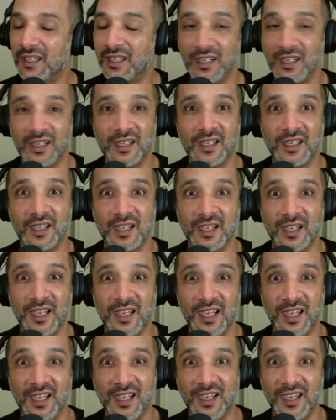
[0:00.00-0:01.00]
Good.
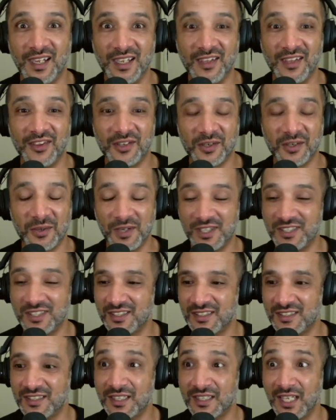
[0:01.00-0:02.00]
Any other
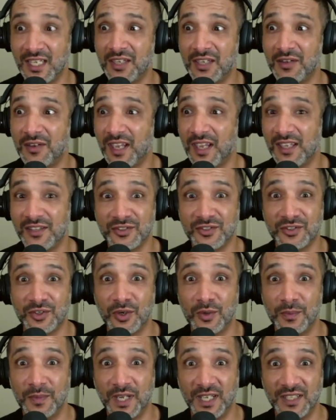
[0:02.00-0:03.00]
questions? Thank you guys
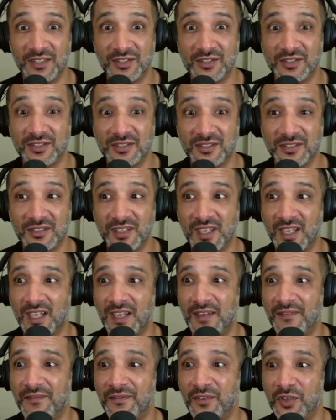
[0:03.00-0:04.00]
so much
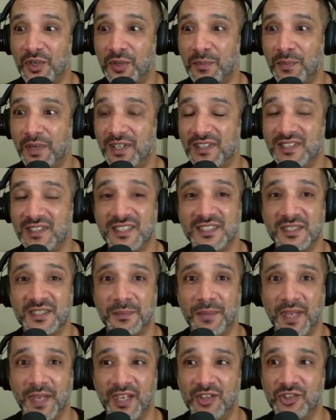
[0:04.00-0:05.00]
for your
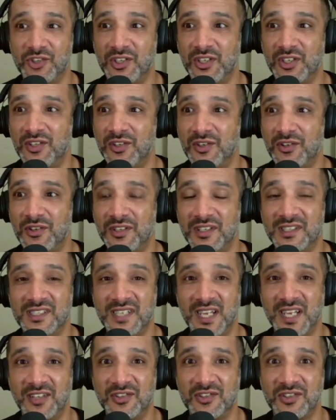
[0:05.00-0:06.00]
participation, your
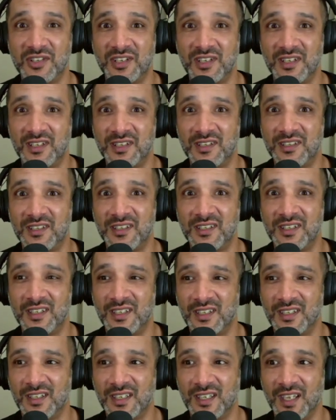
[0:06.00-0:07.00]
attention,
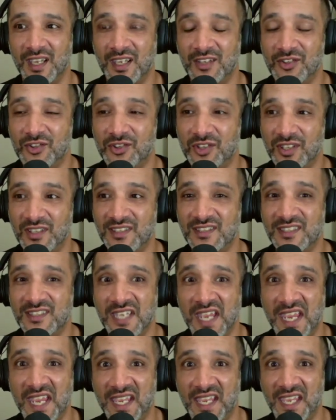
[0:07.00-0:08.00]
and just
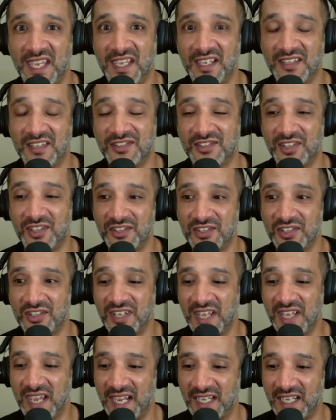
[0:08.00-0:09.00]
taking such
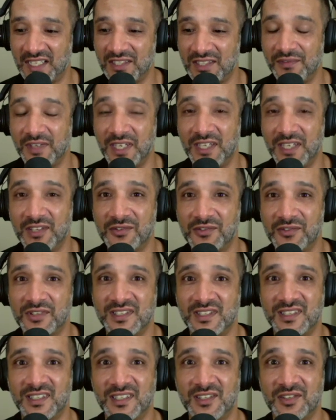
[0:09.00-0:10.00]
an active
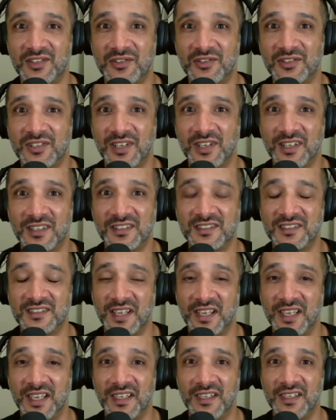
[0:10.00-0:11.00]
interest in your dog's
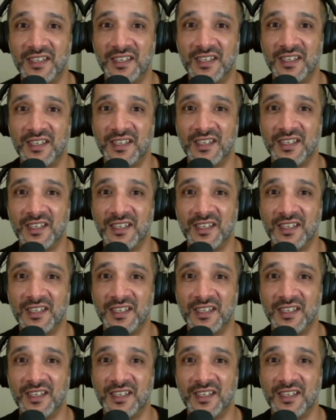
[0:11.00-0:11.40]
diet.